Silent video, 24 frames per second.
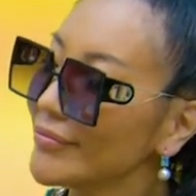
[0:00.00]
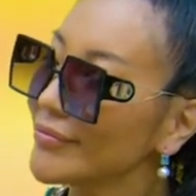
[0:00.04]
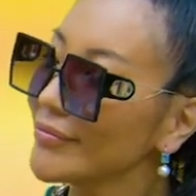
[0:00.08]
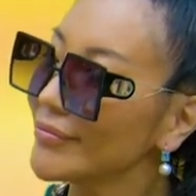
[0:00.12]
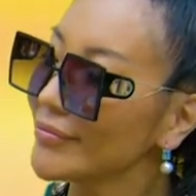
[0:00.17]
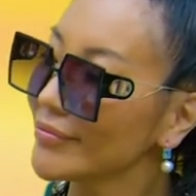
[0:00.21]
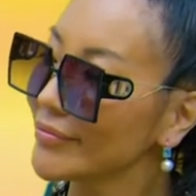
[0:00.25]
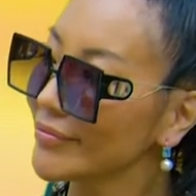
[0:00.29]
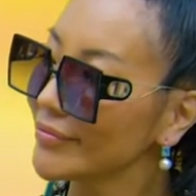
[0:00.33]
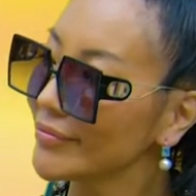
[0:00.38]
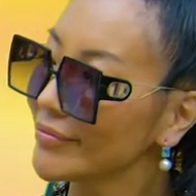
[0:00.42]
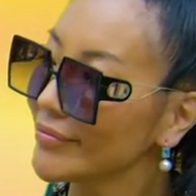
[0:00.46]

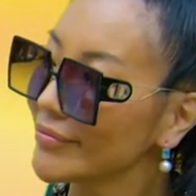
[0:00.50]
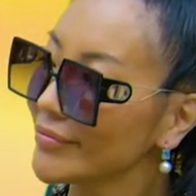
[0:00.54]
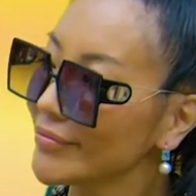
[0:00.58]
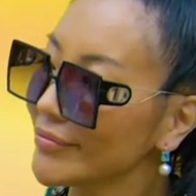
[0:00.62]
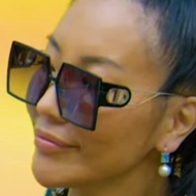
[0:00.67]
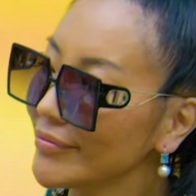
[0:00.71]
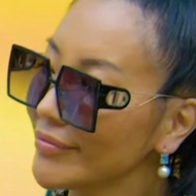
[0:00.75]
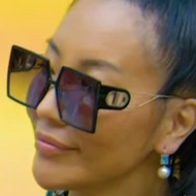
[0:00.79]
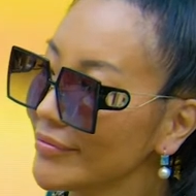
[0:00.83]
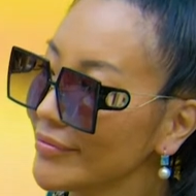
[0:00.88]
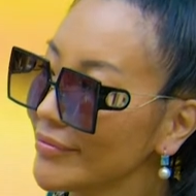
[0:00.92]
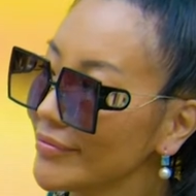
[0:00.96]

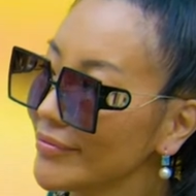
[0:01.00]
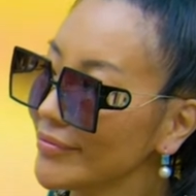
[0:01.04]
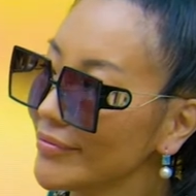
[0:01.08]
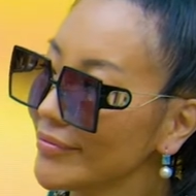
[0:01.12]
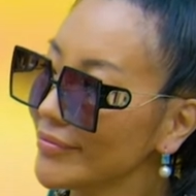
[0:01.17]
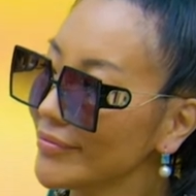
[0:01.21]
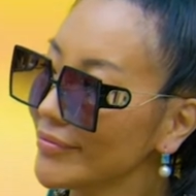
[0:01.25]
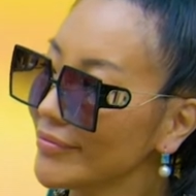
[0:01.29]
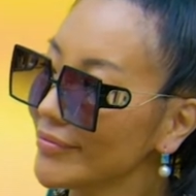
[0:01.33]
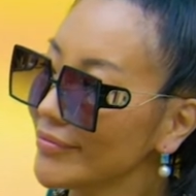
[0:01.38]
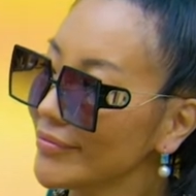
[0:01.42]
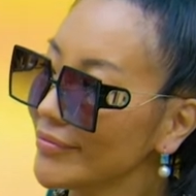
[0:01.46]

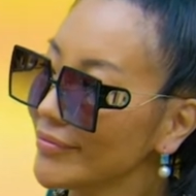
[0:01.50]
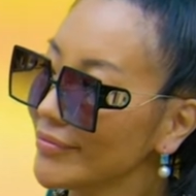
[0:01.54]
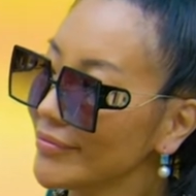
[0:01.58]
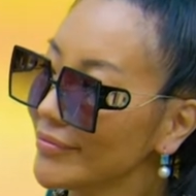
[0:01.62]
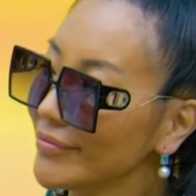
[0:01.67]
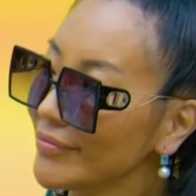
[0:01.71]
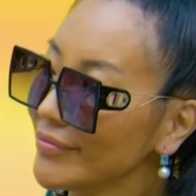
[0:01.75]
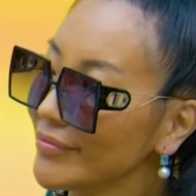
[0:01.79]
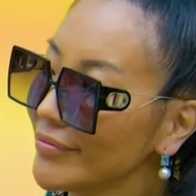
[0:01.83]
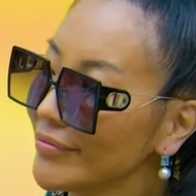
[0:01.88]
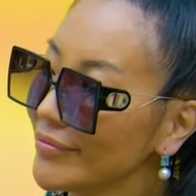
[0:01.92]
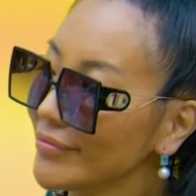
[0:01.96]

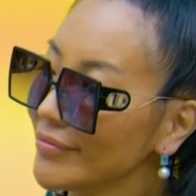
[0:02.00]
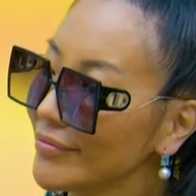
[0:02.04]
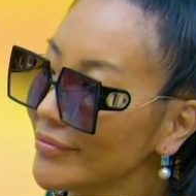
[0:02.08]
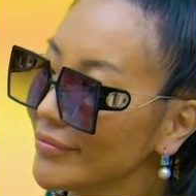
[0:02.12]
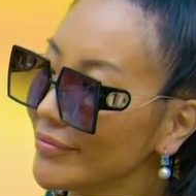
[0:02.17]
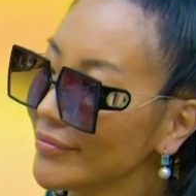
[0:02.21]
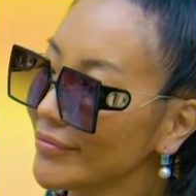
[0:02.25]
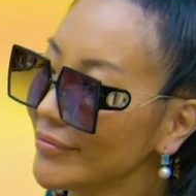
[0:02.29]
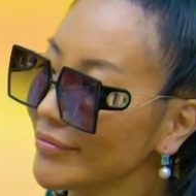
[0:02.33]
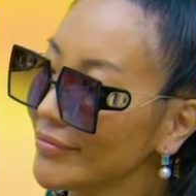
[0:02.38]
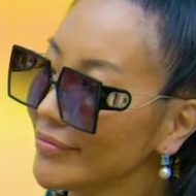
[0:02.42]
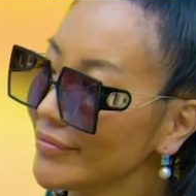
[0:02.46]
The person shown says nothing.